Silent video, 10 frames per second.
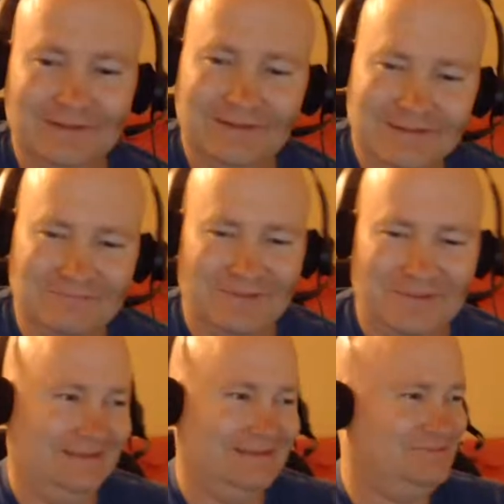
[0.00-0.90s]
But
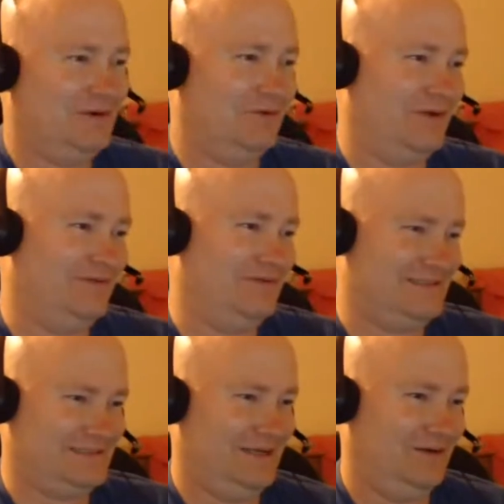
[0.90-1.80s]
we don't have any to
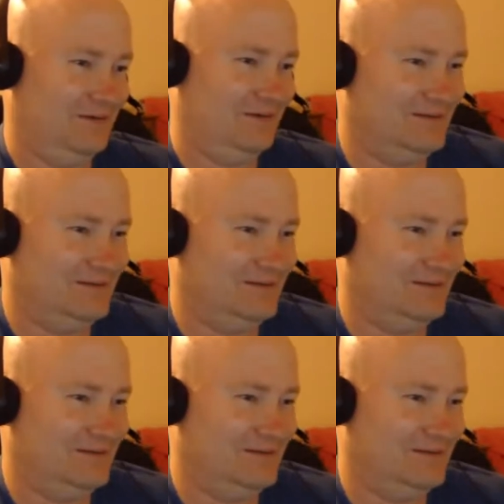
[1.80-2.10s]
sell.